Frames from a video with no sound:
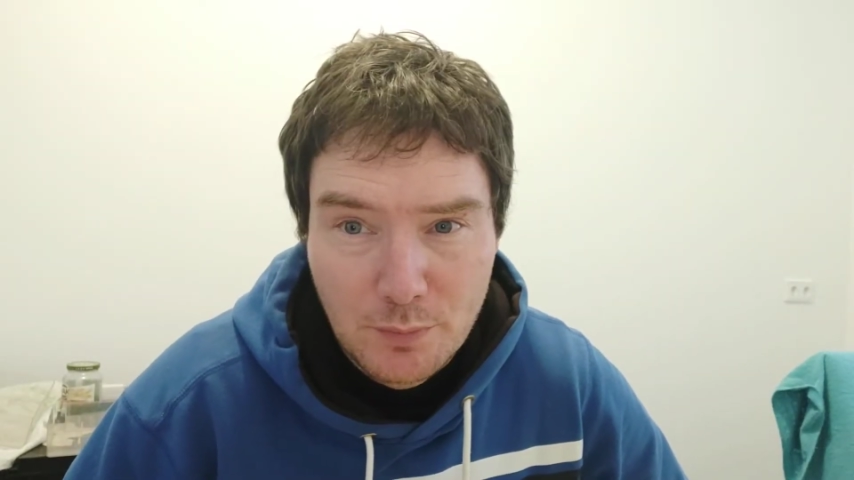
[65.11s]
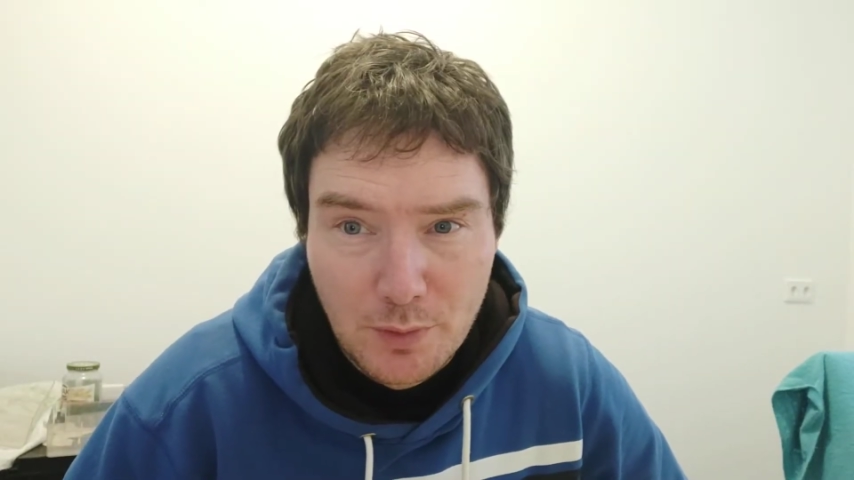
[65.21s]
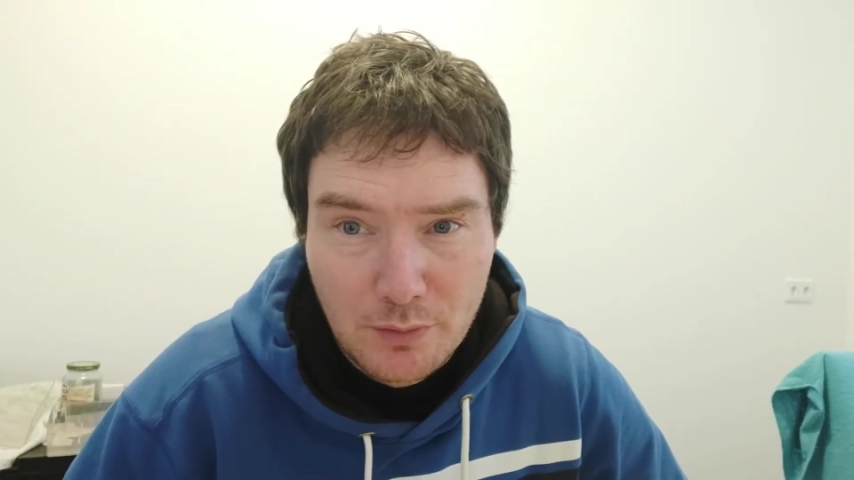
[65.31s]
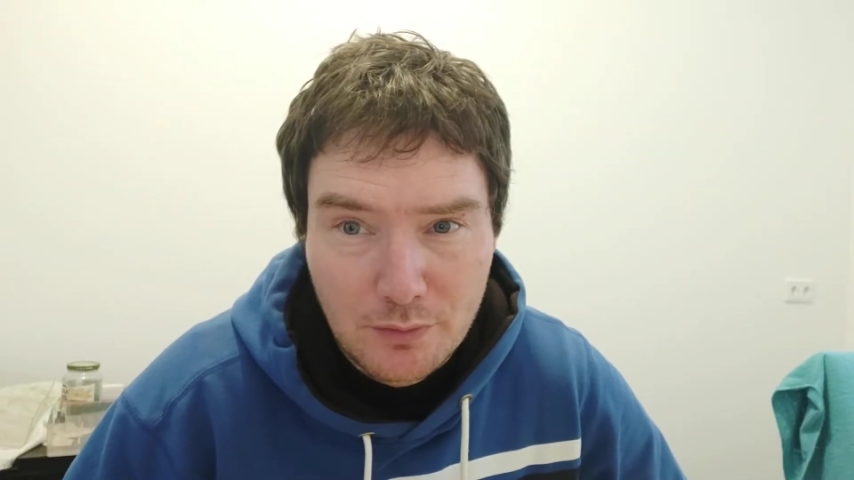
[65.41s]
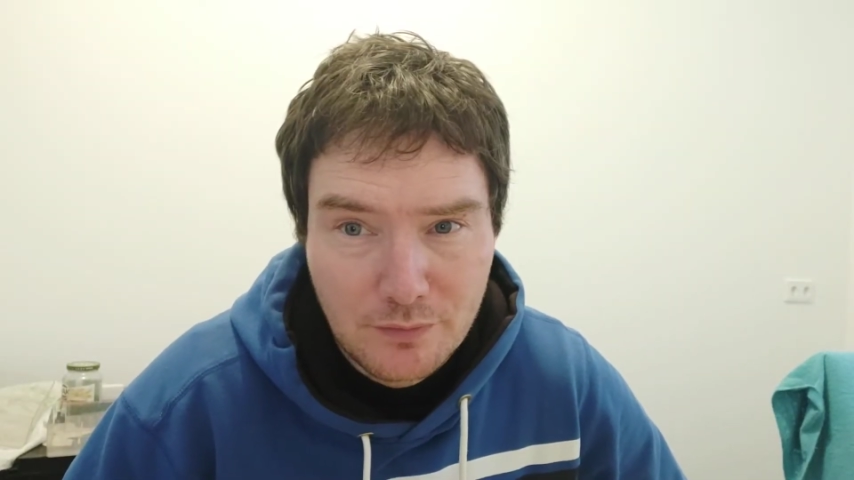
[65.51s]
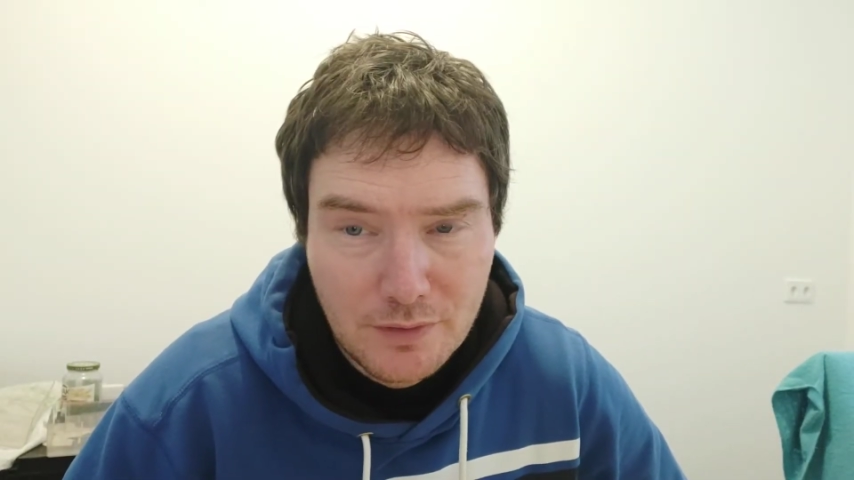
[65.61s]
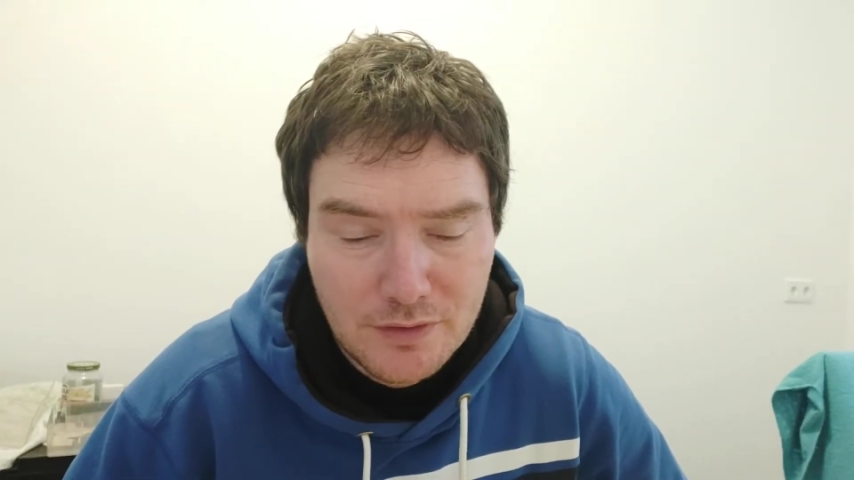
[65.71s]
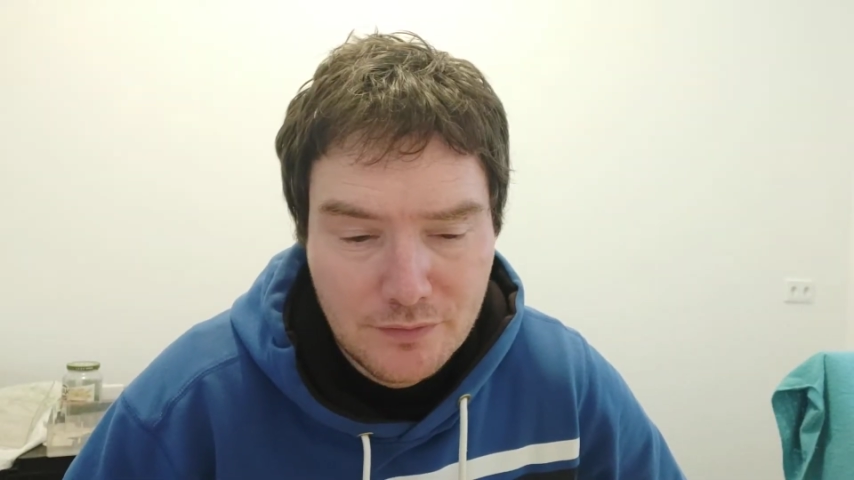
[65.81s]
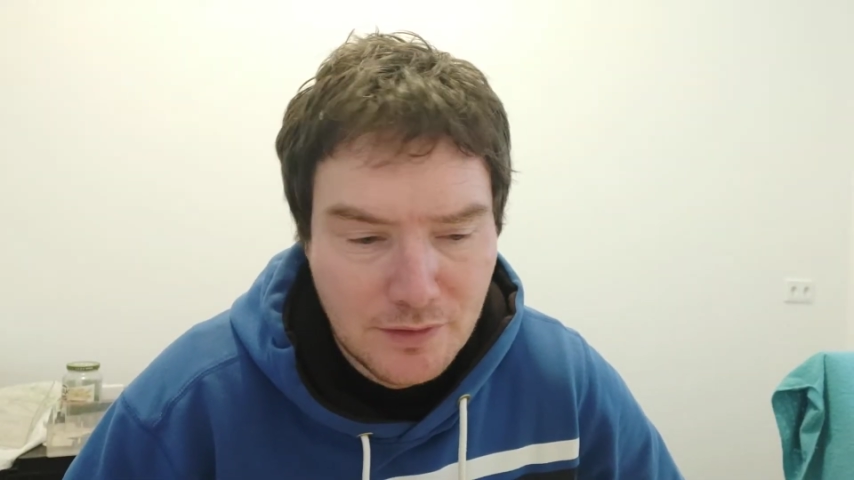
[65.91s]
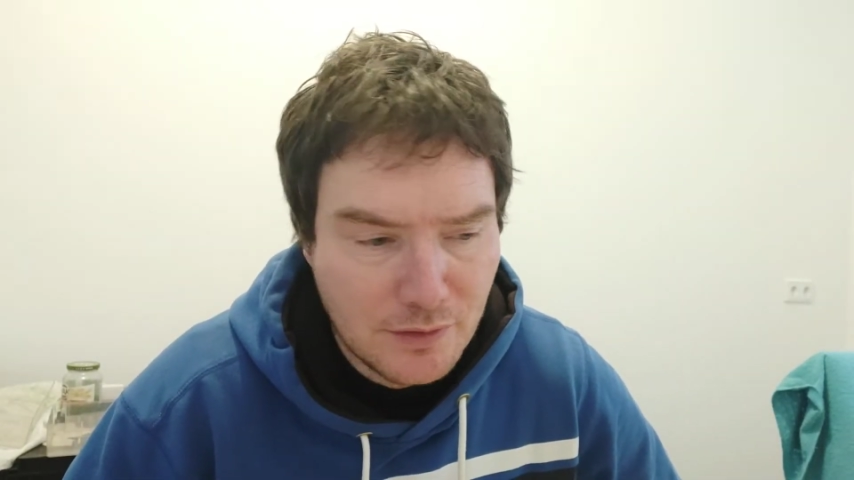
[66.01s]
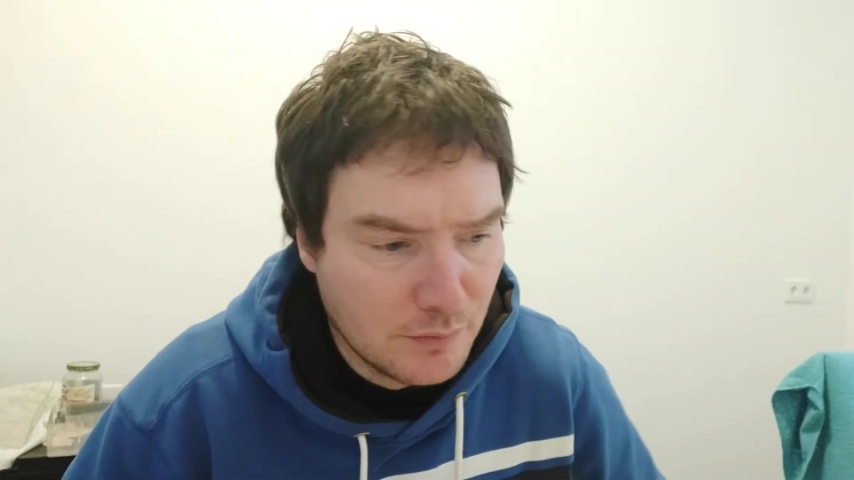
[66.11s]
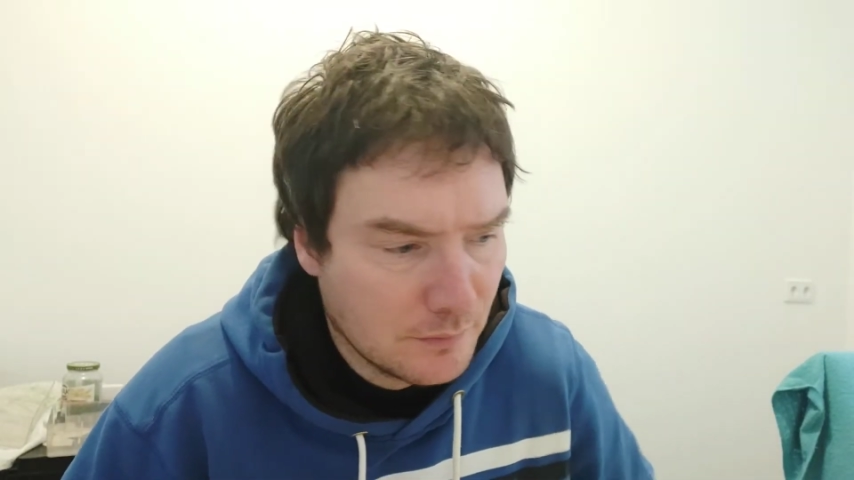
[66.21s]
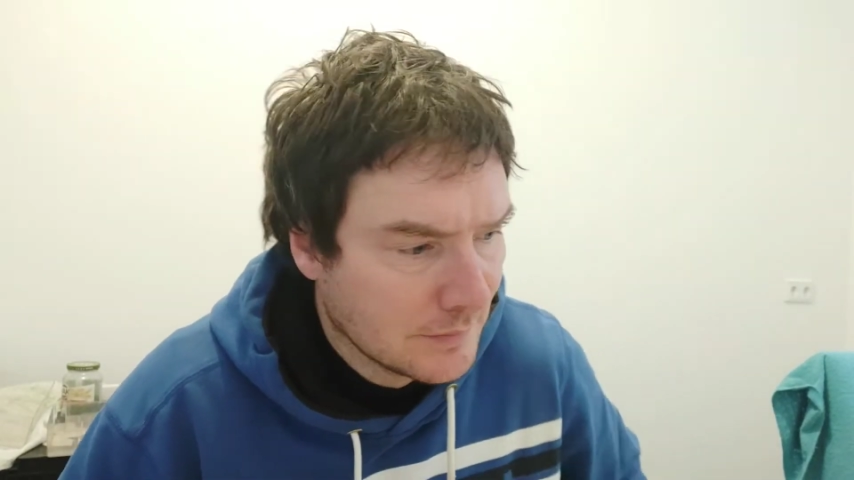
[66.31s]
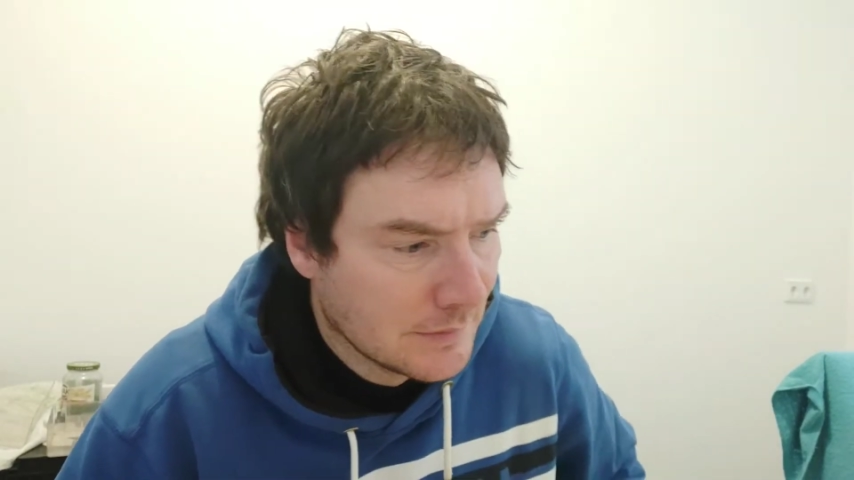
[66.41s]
part of this video.